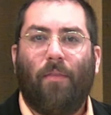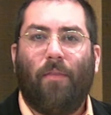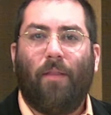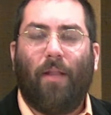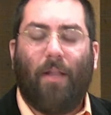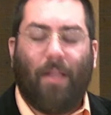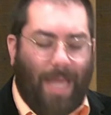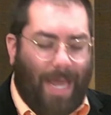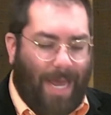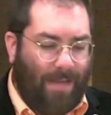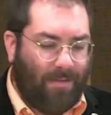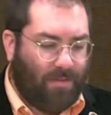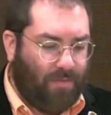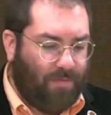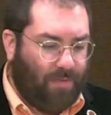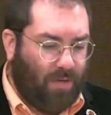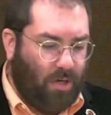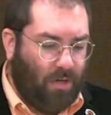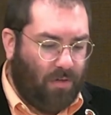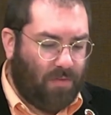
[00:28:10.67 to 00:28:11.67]
The last
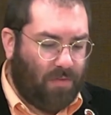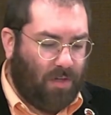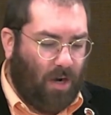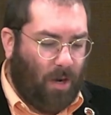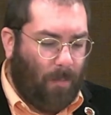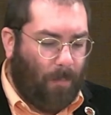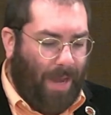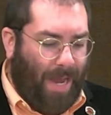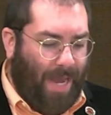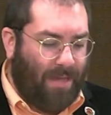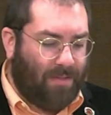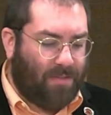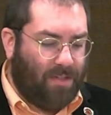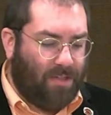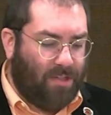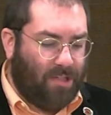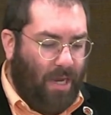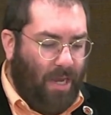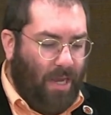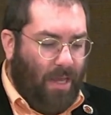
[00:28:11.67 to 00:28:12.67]
verse in our
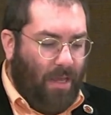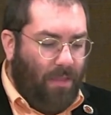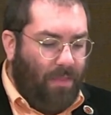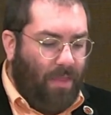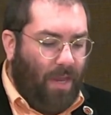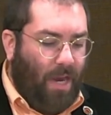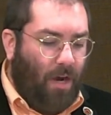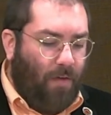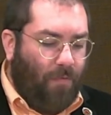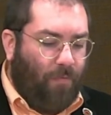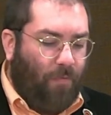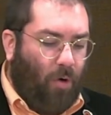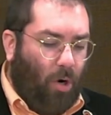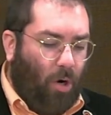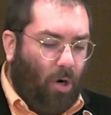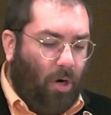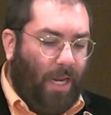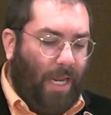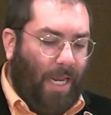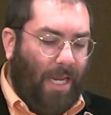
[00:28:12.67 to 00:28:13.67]
passage,
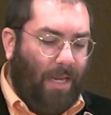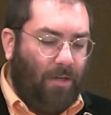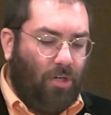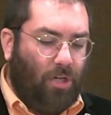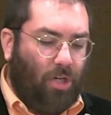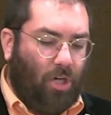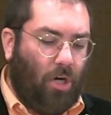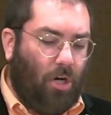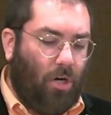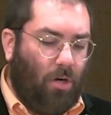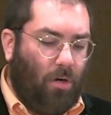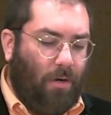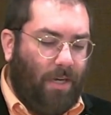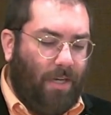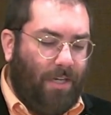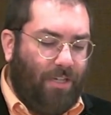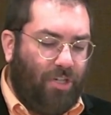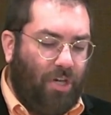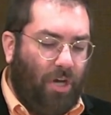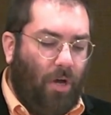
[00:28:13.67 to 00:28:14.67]
therefore
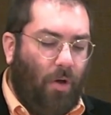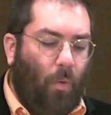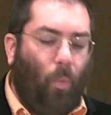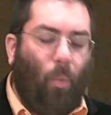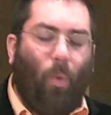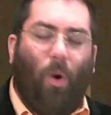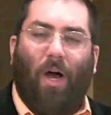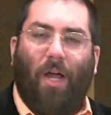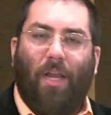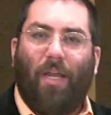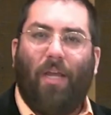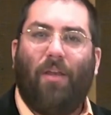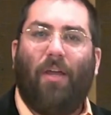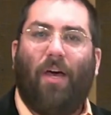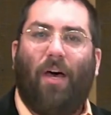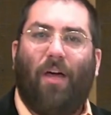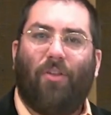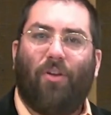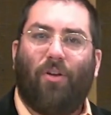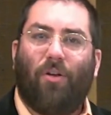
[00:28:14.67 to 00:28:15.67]
encourage one
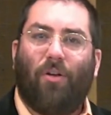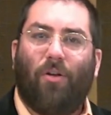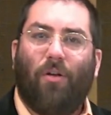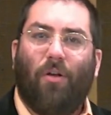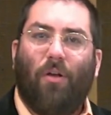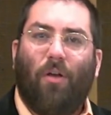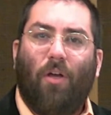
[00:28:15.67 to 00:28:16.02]
another